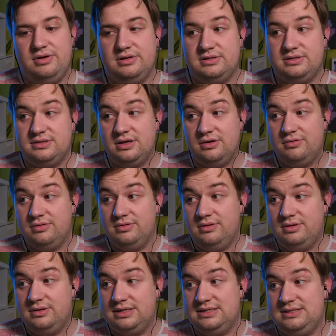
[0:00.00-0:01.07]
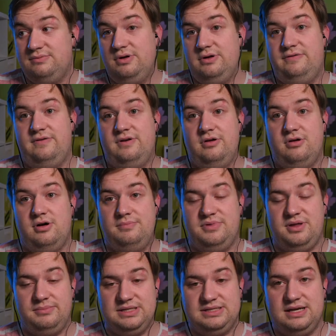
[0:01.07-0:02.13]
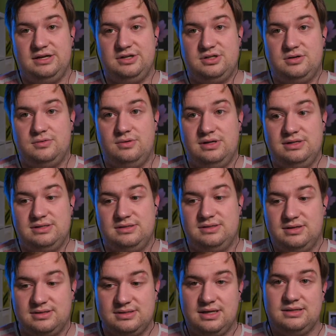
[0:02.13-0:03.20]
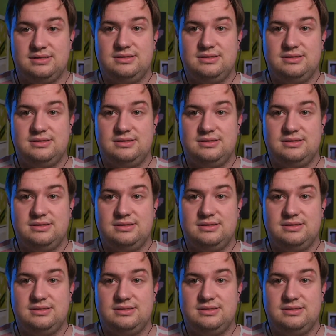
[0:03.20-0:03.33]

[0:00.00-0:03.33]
So this workflow optimization is a success.